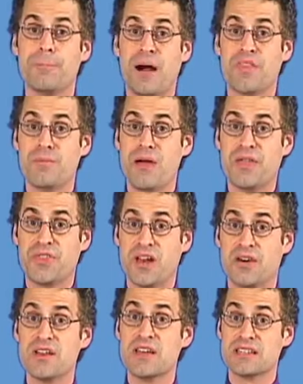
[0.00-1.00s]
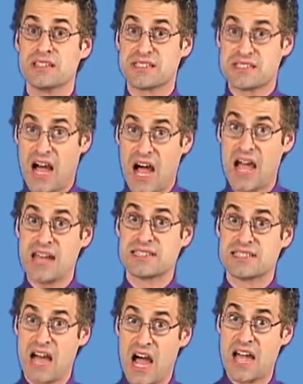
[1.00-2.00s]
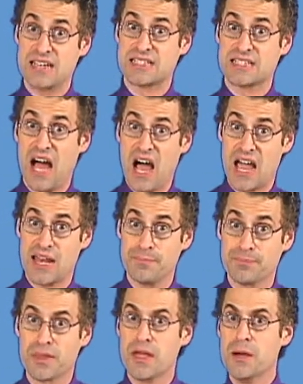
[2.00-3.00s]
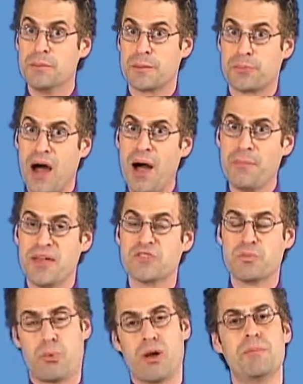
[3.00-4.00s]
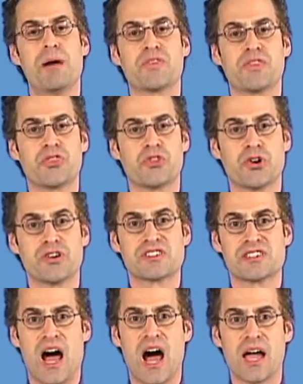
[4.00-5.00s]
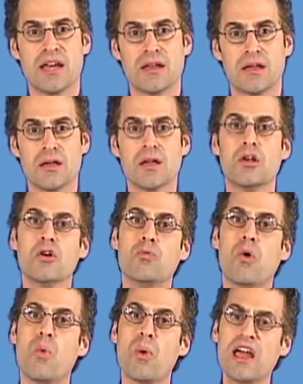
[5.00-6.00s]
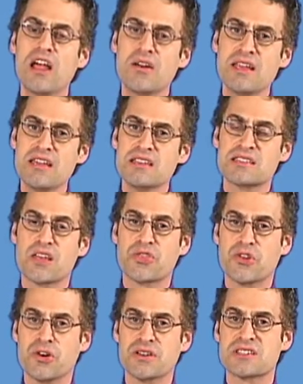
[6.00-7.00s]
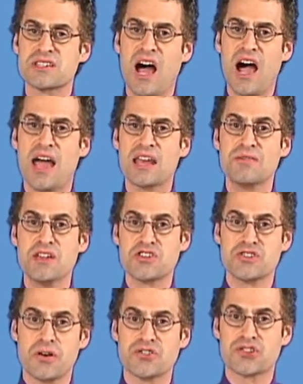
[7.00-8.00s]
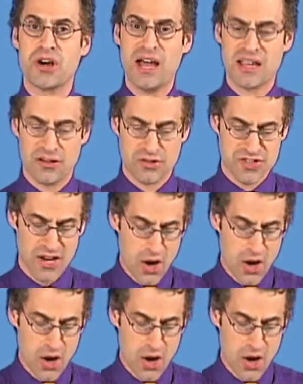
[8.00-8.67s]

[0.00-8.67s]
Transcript: by the method of side, side, side. But the problem is, what about the third side? Well, where is the third side of each of those triangles?